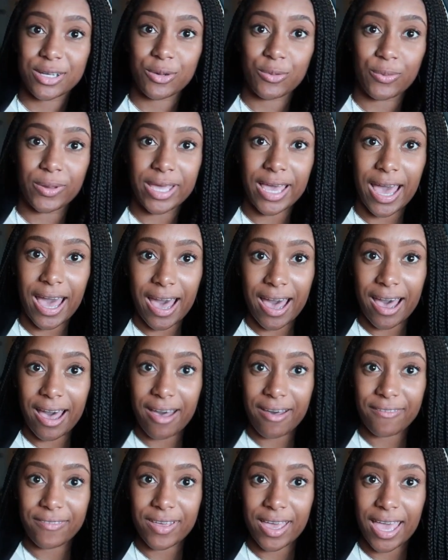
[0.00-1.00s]
we
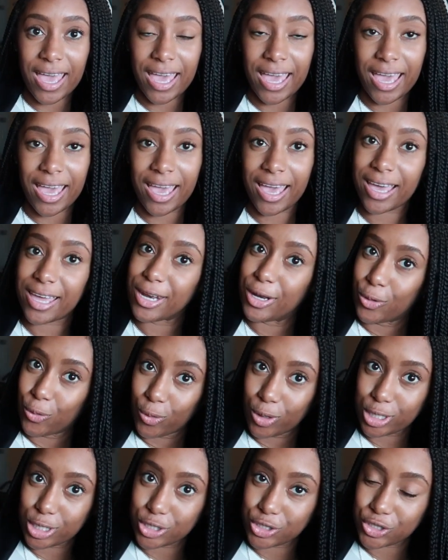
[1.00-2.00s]
have a
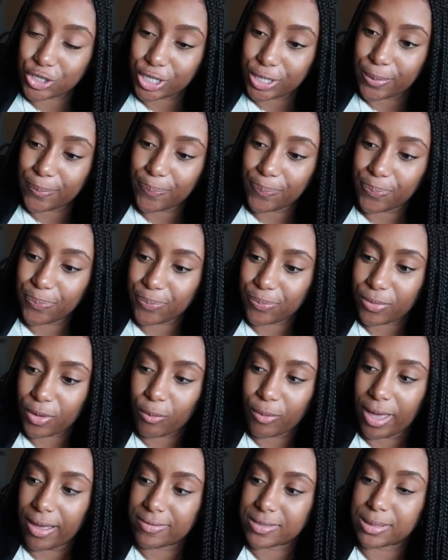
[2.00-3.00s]
Nordstrom.
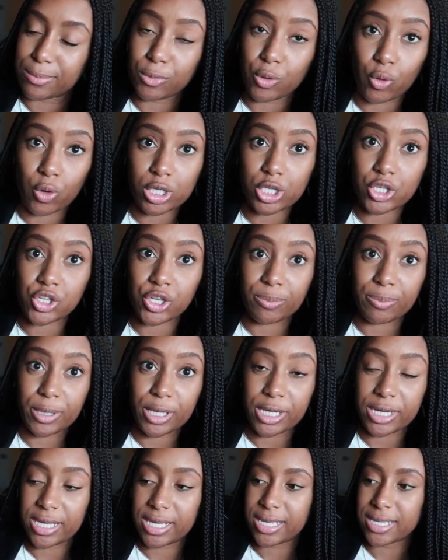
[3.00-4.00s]
We have some Nordstrom
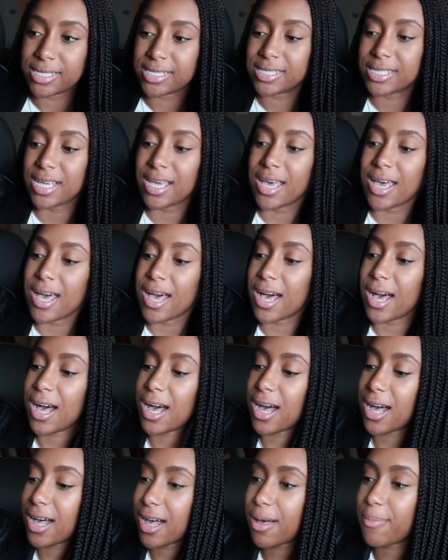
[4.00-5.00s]
goodies,
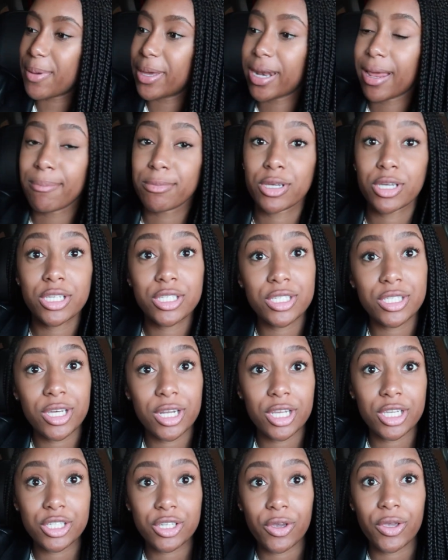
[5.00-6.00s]
and I'm just
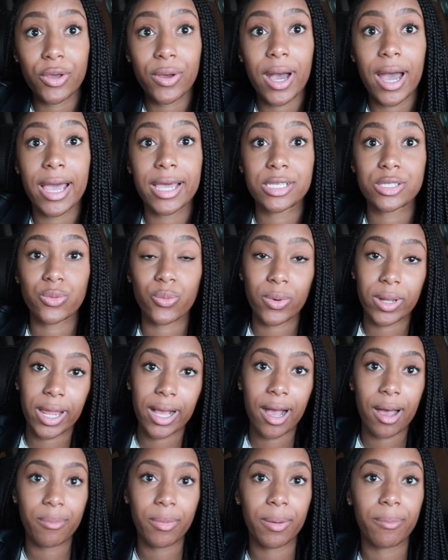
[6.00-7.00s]
gonna show you guys what I
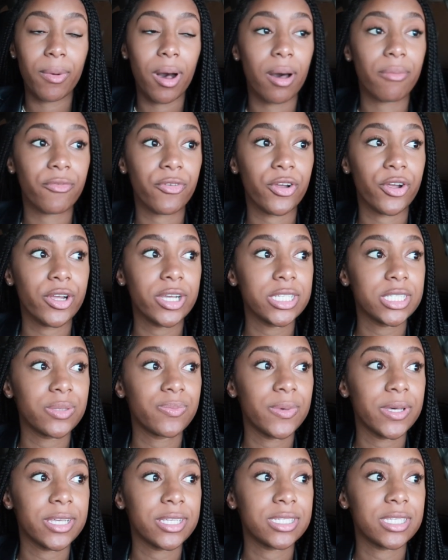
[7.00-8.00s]
got my mom for
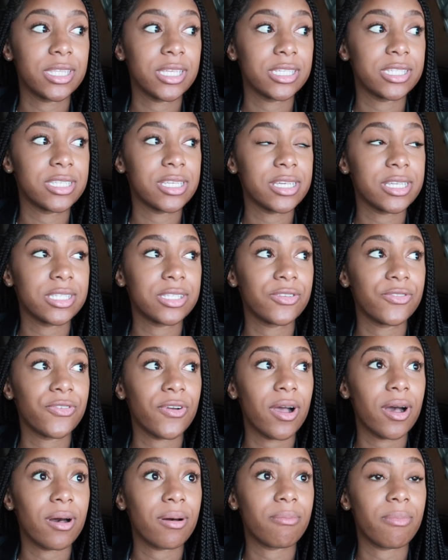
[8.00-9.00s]
Christmas. This is
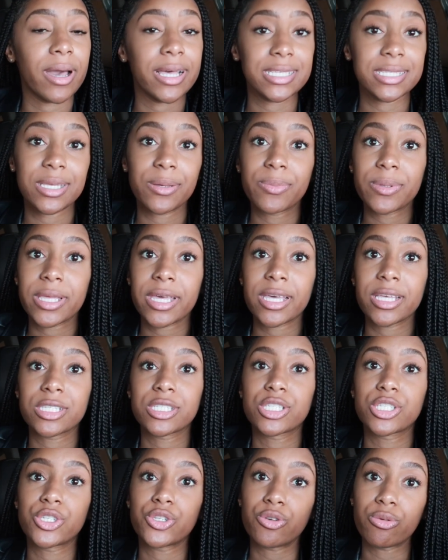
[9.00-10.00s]
from my
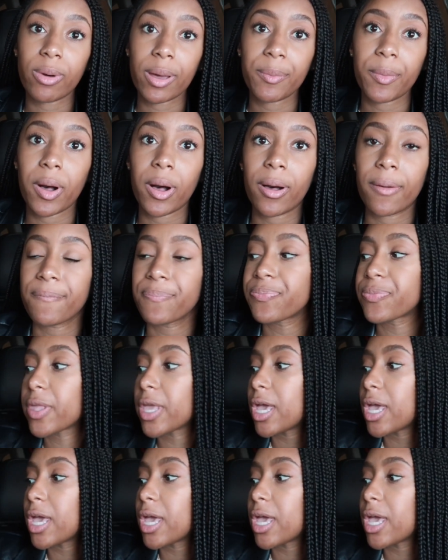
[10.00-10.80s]
siblings to my mom.